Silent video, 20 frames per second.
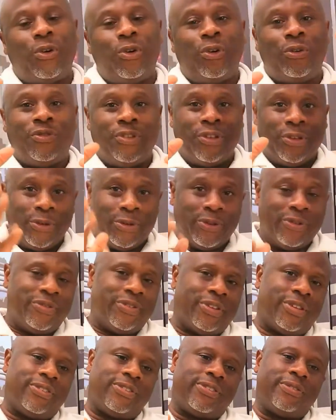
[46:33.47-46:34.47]
of the
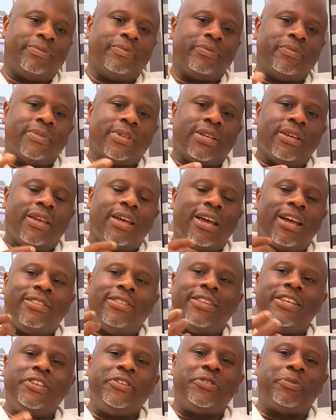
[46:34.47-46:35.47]
universe. And
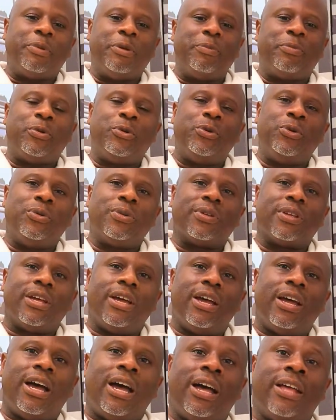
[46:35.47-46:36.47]
these people
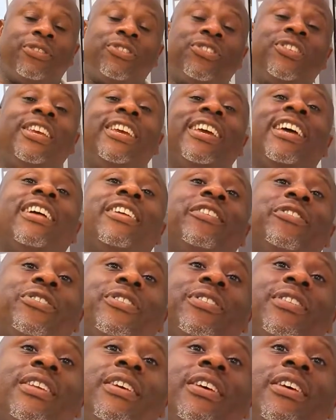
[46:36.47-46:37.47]
are
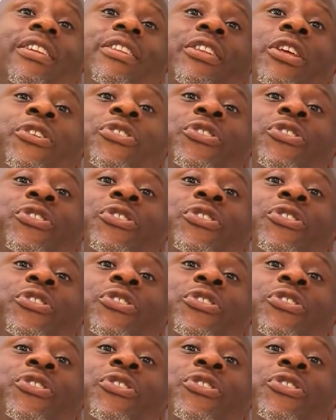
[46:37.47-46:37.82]
singers. They